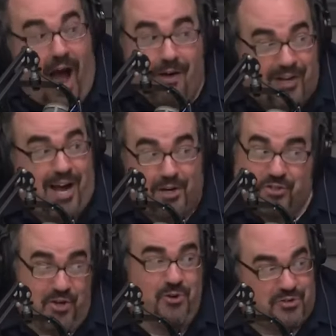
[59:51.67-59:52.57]

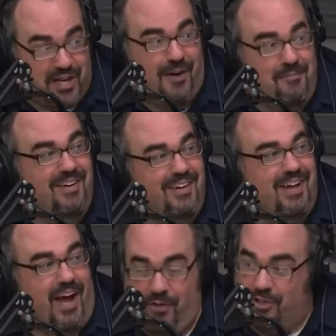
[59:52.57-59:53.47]
avocado too, Tom.
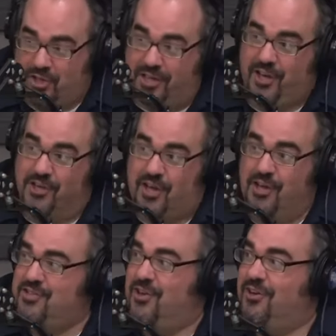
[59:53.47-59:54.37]
No. I think Chick does
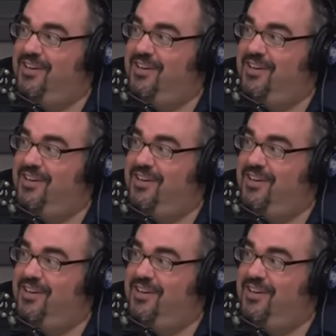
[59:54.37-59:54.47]
also.